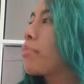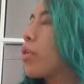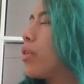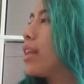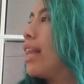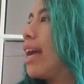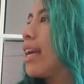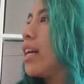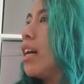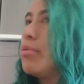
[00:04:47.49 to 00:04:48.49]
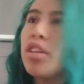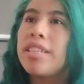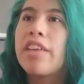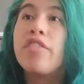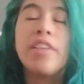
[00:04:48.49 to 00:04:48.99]
or like just
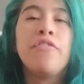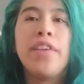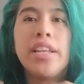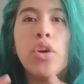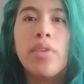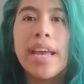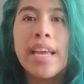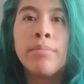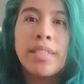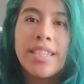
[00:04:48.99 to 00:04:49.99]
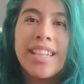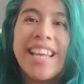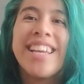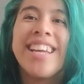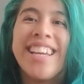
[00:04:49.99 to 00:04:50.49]
like in video games,
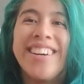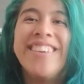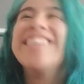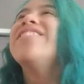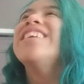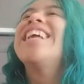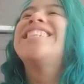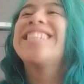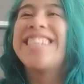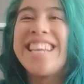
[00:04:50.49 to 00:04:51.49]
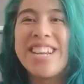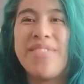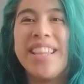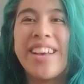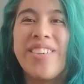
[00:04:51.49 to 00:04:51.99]
like even like just thinking
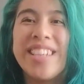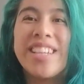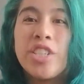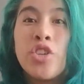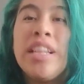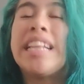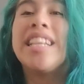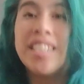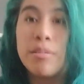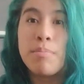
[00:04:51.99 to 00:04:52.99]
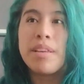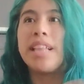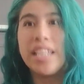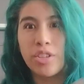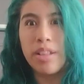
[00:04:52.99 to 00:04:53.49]
about like holding the control, like this is me,
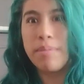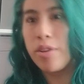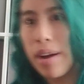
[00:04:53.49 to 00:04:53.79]
like so let me